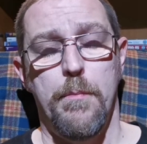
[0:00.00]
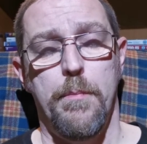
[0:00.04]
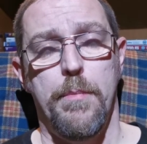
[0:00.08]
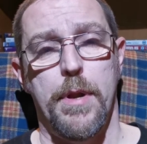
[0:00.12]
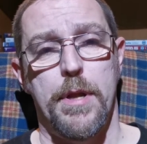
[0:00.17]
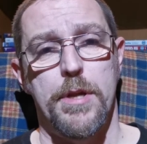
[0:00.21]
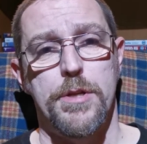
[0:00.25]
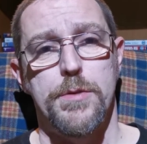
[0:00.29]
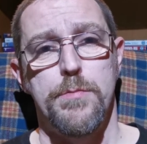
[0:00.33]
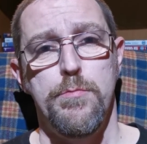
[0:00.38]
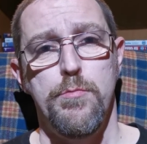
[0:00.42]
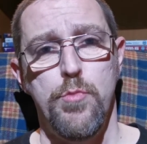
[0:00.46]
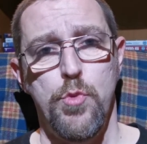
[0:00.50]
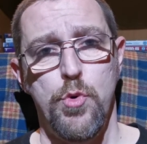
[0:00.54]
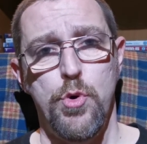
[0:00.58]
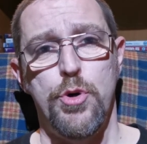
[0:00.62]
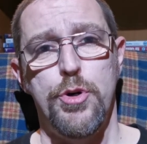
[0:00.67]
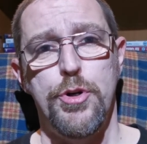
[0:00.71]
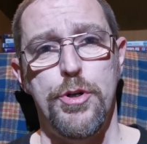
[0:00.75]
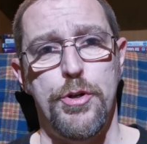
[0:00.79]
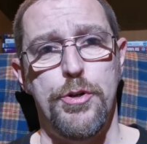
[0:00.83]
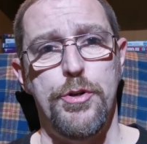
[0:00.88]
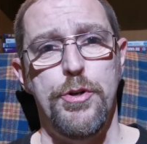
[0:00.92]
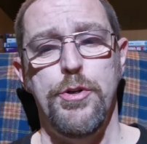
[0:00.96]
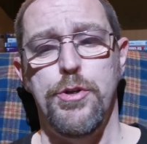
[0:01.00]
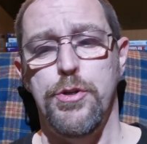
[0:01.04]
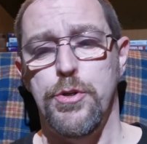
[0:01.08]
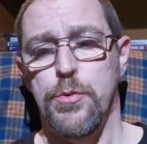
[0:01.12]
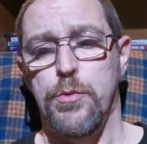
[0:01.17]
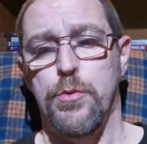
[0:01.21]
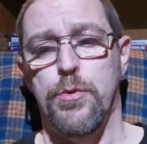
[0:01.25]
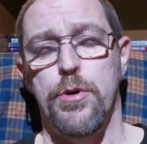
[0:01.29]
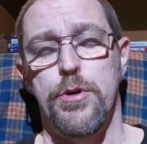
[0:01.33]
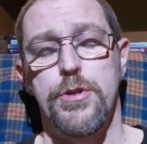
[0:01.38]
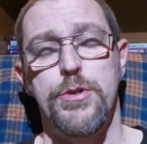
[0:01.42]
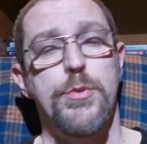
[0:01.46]
but it's more to do
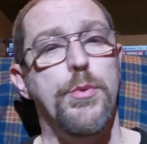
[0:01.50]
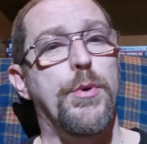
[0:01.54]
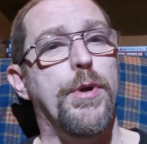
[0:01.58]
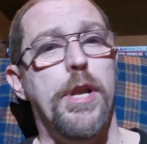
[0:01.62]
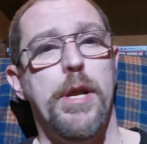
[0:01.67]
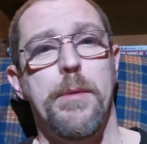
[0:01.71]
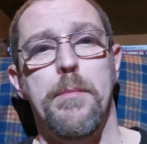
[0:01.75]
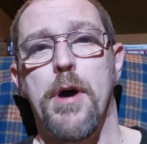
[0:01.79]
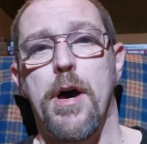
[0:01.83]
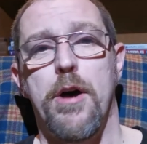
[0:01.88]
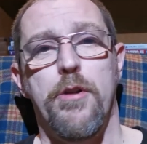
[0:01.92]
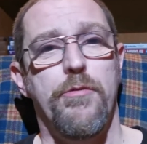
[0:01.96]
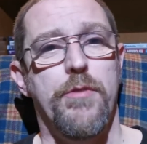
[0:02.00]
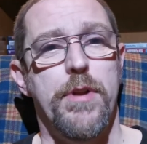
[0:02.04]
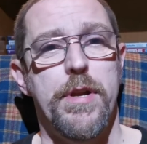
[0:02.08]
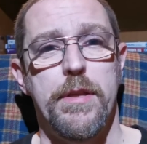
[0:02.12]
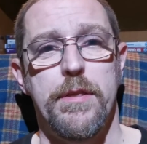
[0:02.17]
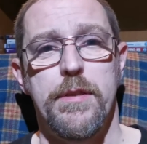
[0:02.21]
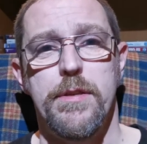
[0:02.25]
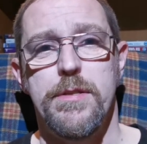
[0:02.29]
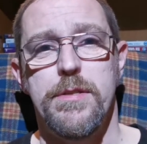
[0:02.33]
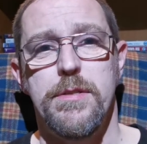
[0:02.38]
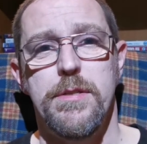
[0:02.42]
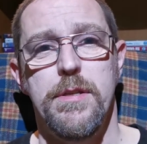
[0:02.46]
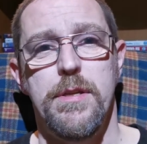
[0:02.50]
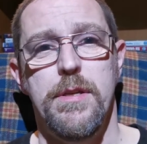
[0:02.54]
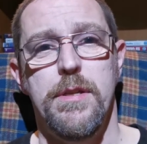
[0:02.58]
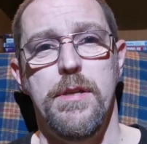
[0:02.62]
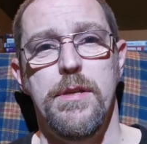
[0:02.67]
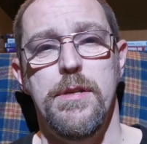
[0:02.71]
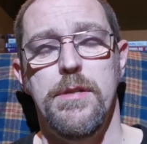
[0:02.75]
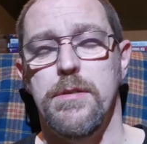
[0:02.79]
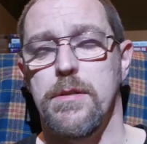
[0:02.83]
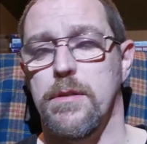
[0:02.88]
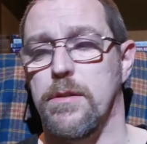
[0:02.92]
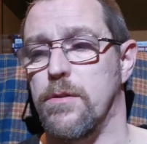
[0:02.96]
towards where I'm at in writing the
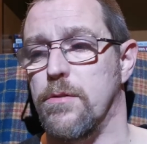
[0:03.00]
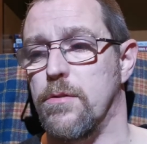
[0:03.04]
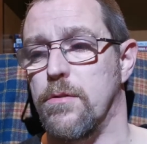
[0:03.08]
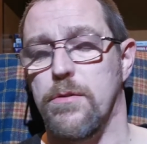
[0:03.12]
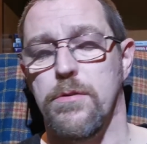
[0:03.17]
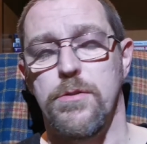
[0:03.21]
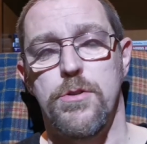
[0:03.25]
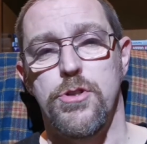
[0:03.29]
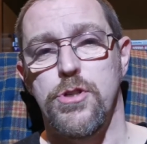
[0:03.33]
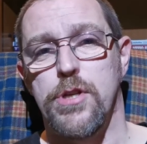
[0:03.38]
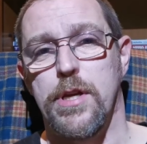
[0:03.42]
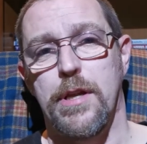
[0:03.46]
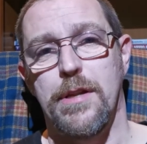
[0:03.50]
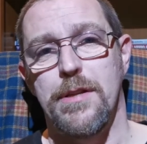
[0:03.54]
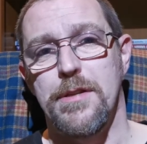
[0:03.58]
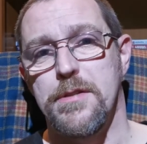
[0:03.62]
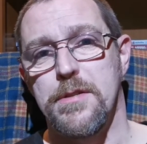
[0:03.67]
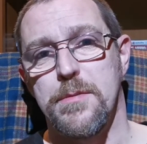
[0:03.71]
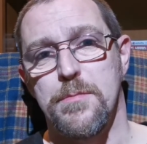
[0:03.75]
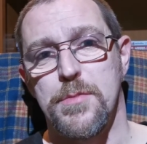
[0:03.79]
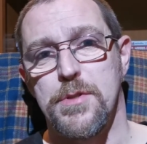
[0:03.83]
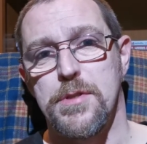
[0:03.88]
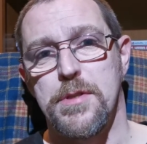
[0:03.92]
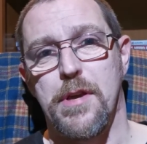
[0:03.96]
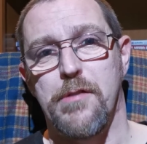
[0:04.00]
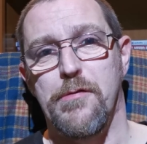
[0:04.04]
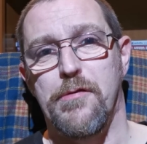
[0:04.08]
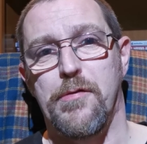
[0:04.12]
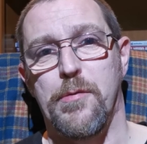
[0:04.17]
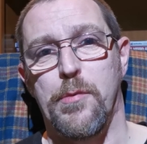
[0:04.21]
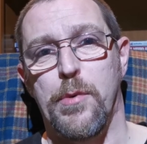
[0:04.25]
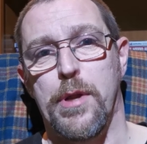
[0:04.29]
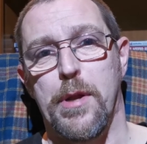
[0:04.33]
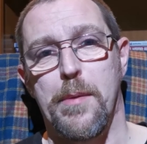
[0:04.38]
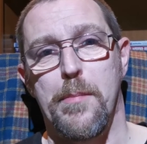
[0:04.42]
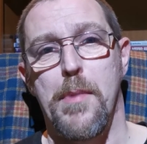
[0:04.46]
series and sharing some
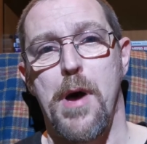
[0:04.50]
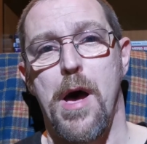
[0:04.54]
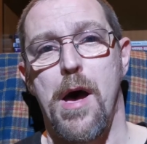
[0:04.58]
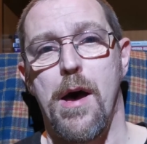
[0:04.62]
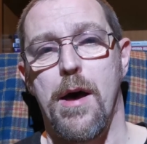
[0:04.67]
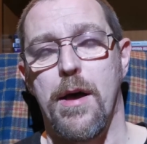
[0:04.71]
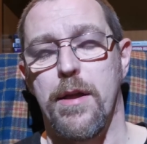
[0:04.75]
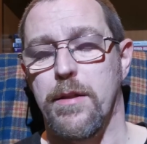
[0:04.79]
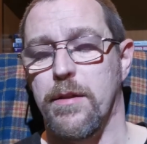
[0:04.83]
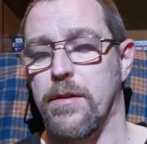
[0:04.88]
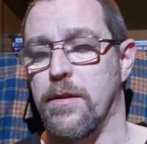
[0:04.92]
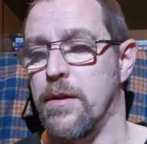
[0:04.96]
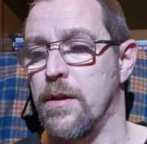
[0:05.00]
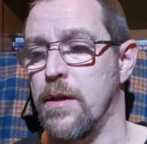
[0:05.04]
stuff where I'm at